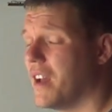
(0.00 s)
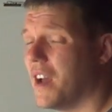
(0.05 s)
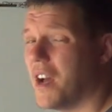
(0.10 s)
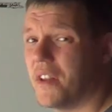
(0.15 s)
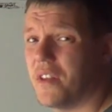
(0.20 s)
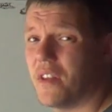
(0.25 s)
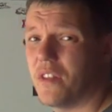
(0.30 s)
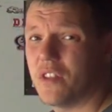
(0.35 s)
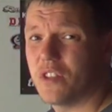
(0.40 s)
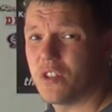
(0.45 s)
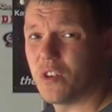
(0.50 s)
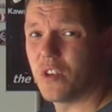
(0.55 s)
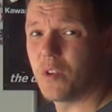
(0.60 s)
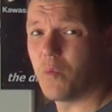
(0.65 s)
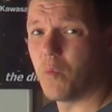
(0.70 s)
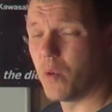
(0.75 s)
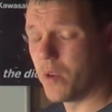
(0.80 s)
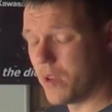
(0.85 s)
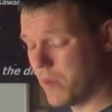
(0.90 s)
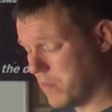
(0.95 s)
and that there's only
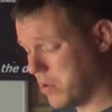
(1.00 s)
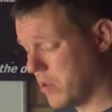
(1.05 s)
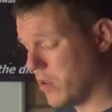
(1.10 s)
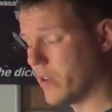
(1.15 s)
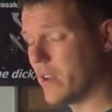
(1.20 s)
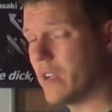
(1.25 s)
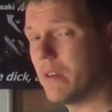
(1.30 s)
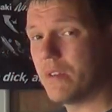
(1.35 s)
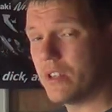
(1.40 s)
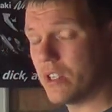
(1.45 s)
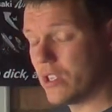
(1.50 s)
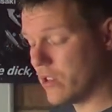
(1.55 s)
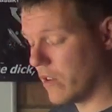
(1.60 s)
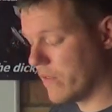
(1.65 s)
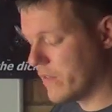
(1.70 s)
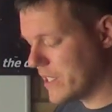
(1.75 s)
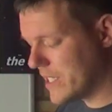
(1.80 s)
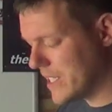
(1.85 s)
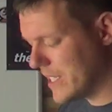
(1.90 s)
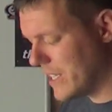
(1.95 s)
one employee, which is
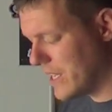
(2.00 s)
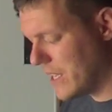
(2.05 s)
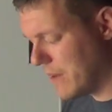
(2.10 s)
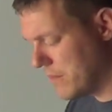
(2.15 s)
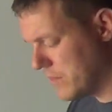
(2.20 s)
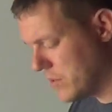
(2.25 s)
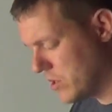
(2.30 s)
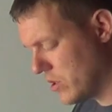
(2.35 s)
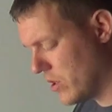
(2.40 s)
obviously him.